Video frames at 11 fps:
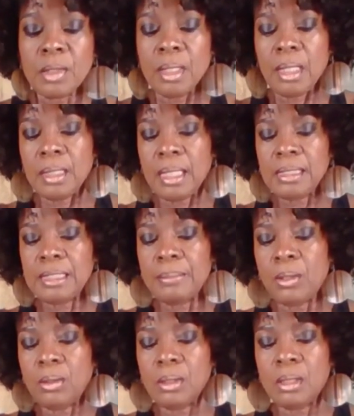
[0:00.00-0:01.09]
And I
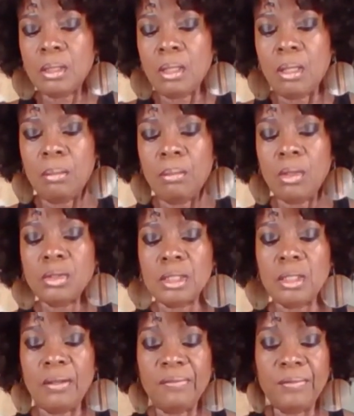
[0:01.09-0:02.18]
spoke mostly
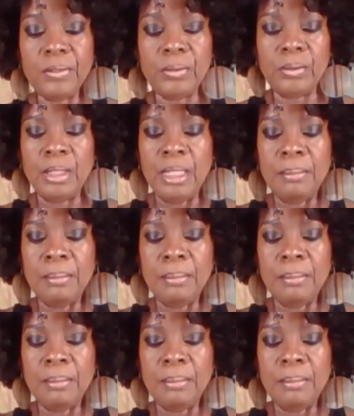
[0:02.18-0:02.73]
on food,